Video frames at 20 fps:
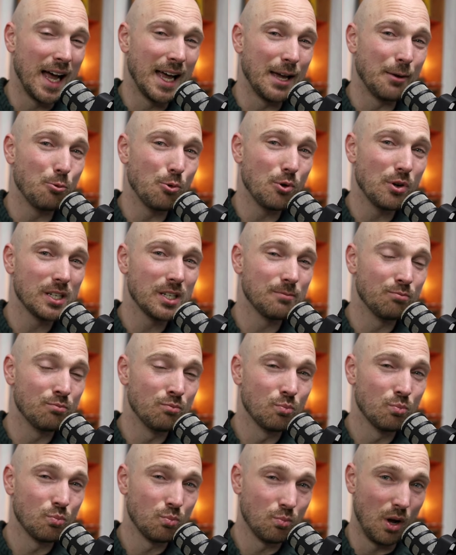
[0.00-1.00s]
I would
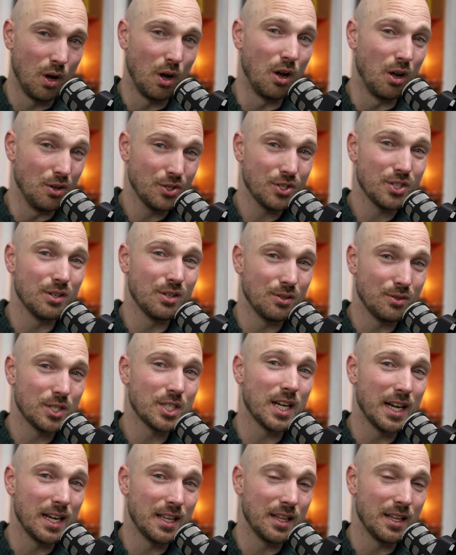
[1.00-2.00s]
also
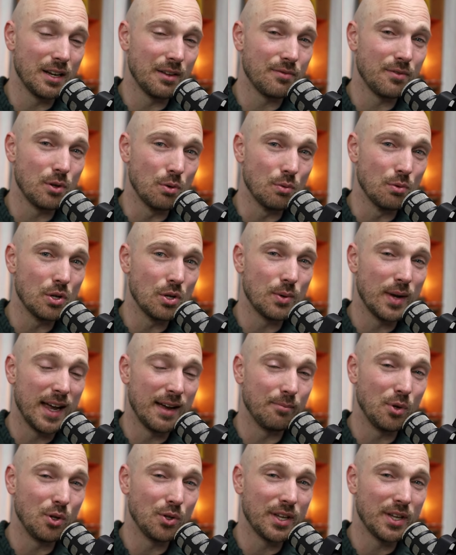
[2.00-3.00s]
say that if you do
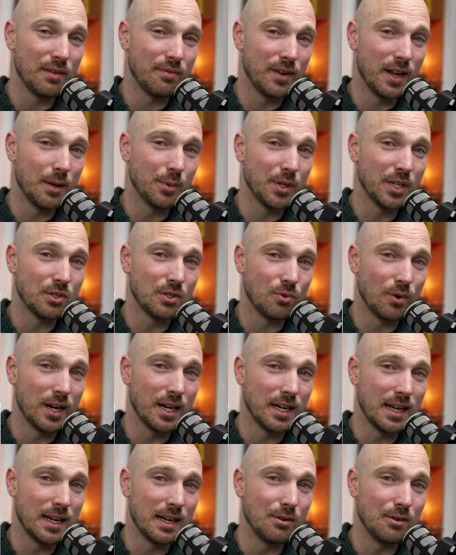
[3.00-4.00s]
have multifamilies
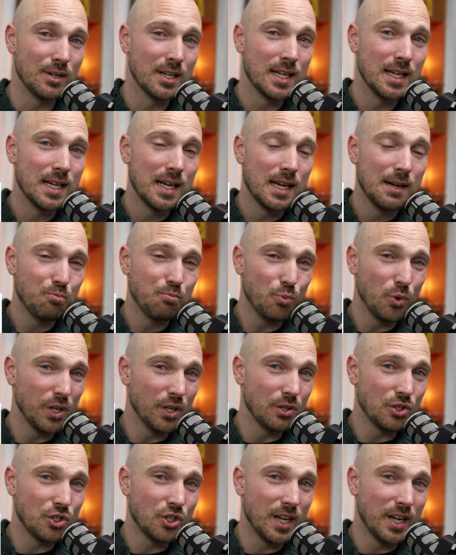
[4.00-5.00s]
right now, pretty
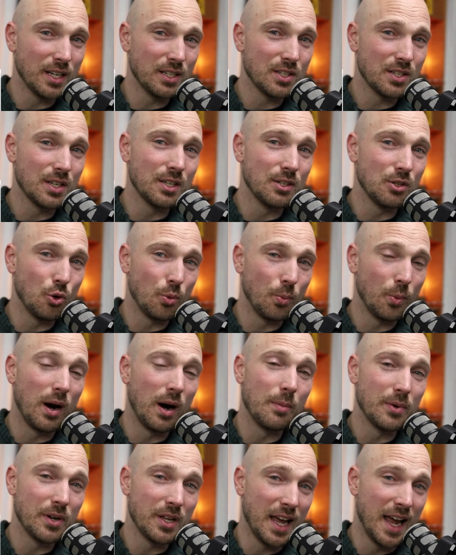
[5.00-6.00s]
good chance that your
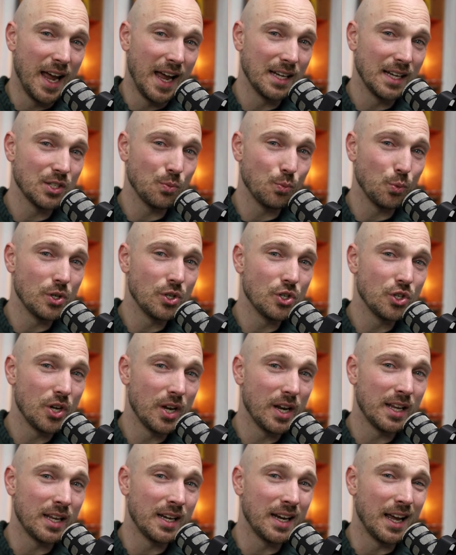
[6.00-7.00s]
property has
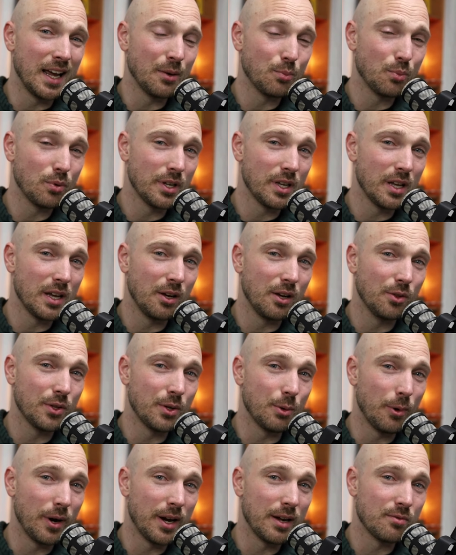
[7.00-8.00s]
appreciated at a pretty
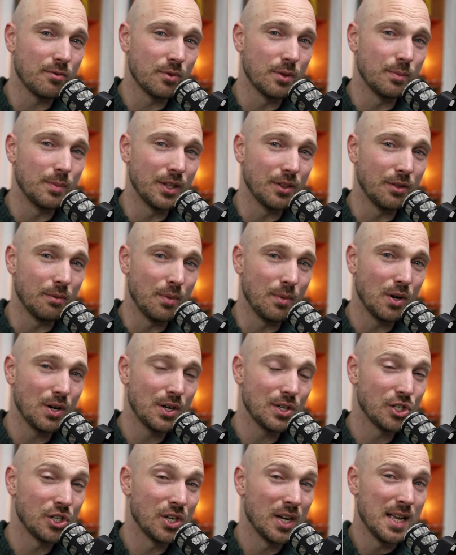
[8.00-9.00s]
healthy rate for the month of
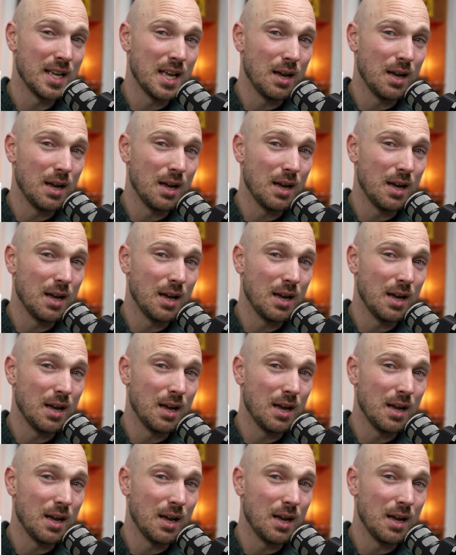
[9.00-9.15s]
March.